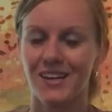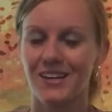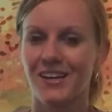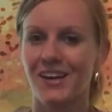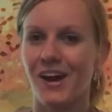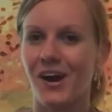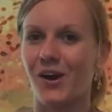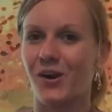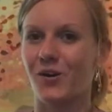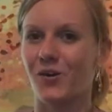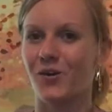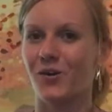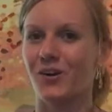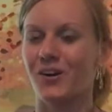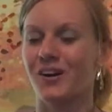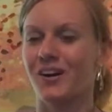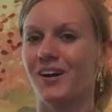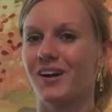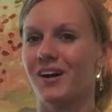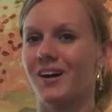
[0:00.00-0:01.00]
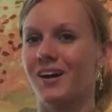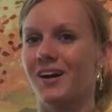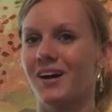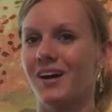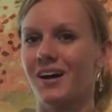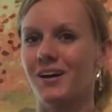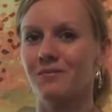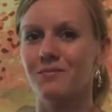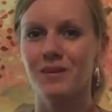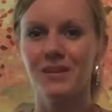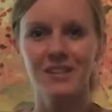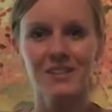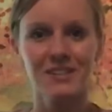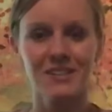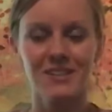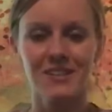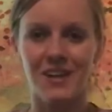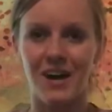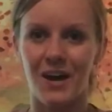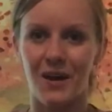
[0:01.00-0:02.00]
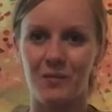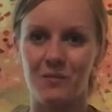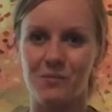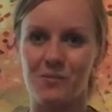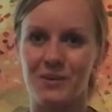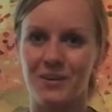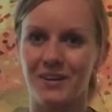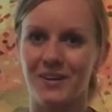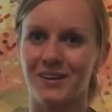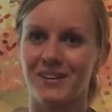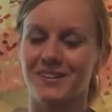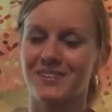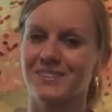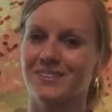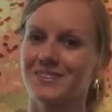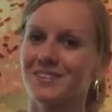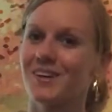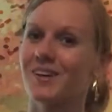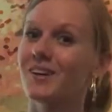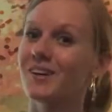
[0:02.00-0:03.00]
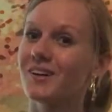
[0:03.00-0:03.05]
Now, I mention that because